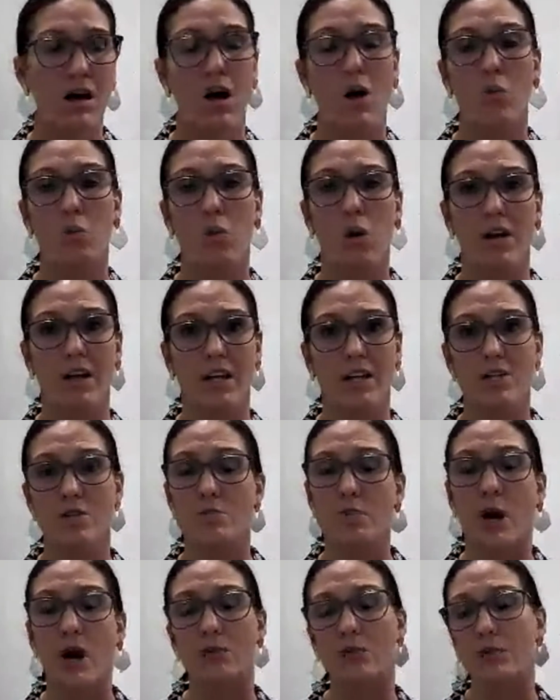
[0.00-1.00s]
1-inch,
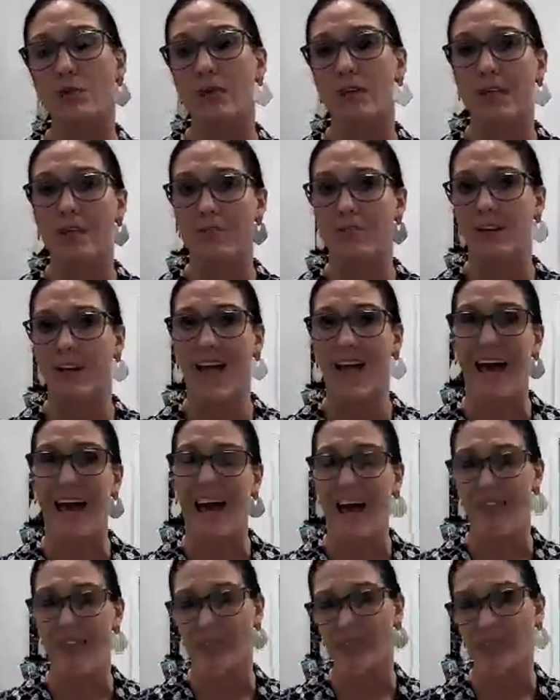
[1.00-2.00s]
probably even a
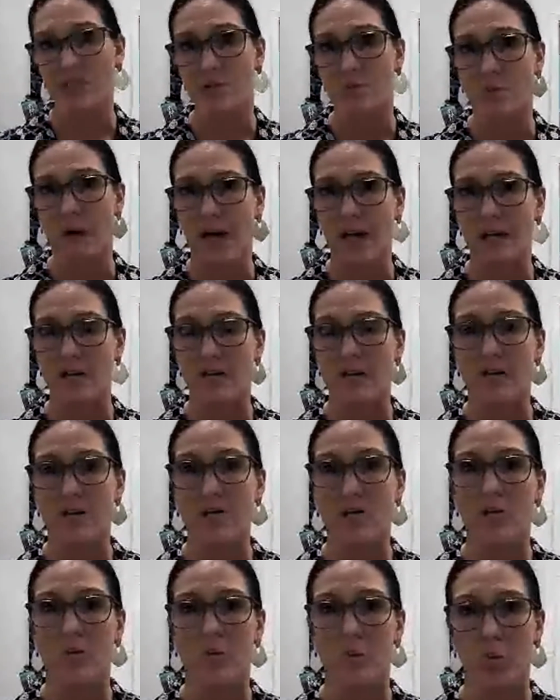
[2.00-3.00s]
1/2-inch binder
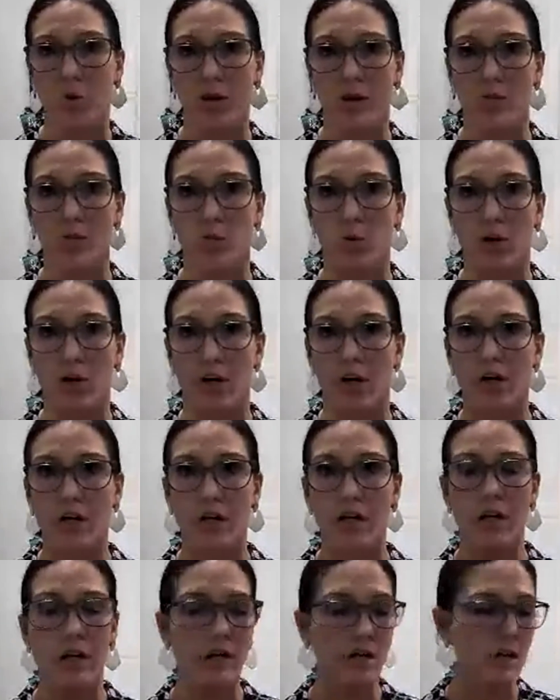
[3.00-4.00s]
would work.